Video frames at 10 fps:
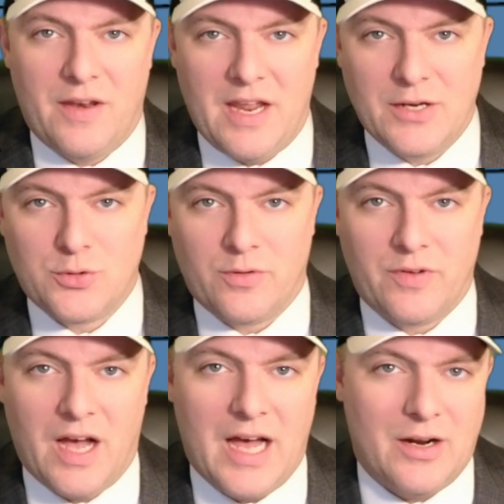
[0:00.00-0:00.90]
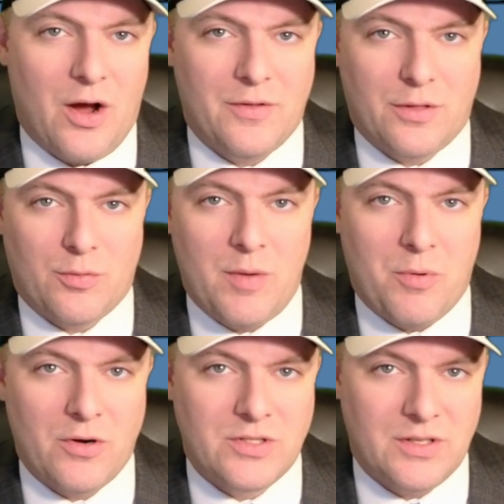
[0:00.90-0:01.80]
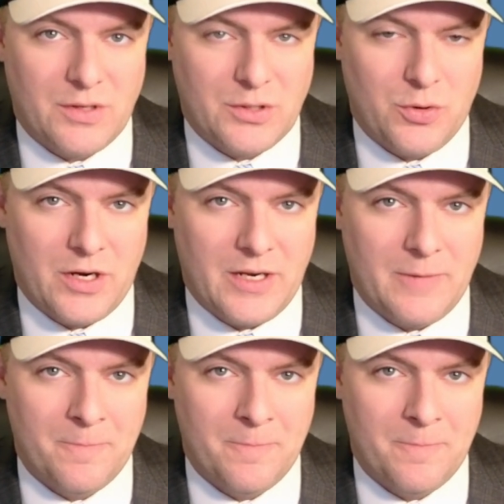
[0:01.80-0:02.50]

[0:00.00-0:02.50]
the nature of God, on the three persons of the Trinity.